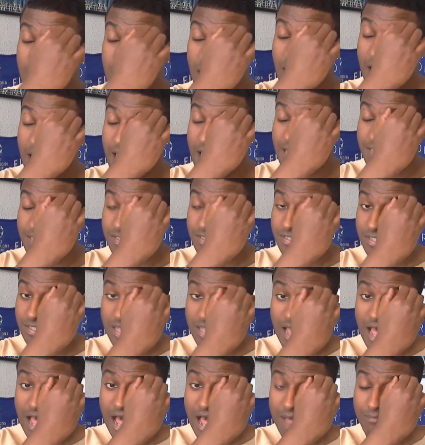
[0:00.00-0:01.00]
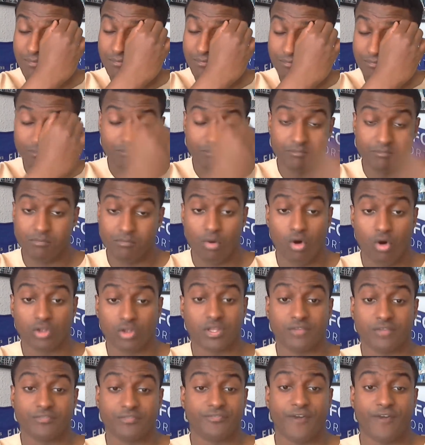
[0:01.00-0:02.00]
And like, I'm more
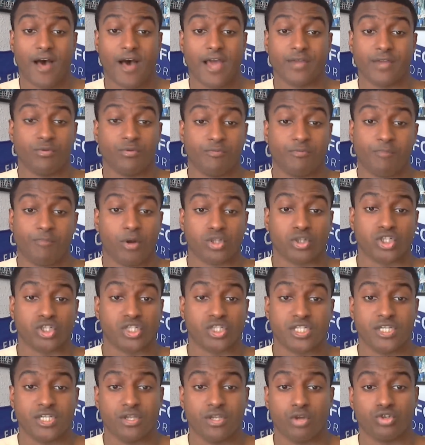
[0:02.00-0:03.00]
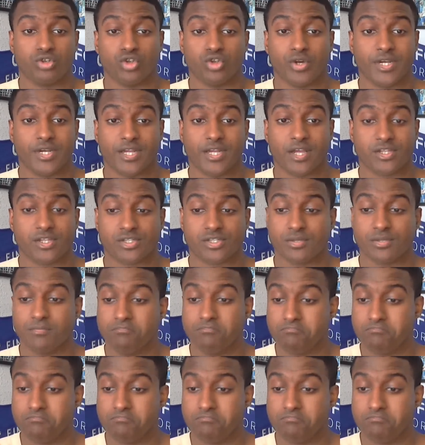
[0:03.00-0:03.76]
than fine with Pochettino joining us.